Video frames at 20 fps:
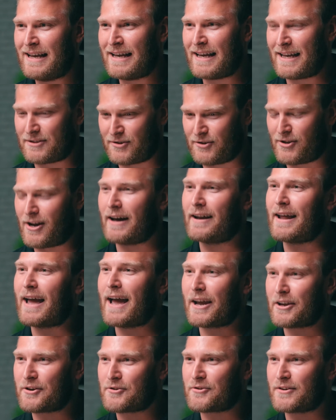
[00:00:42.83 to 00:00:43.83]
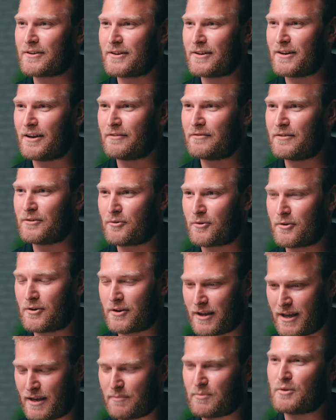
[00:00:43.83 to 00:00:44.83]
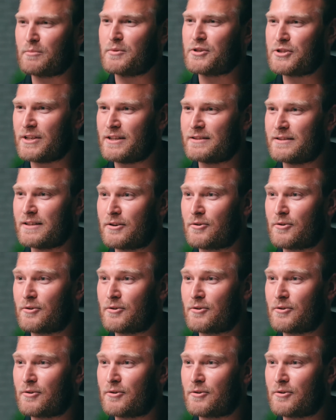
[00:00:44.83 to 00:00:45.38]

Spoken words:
it's not accurate enough in order to keep your machines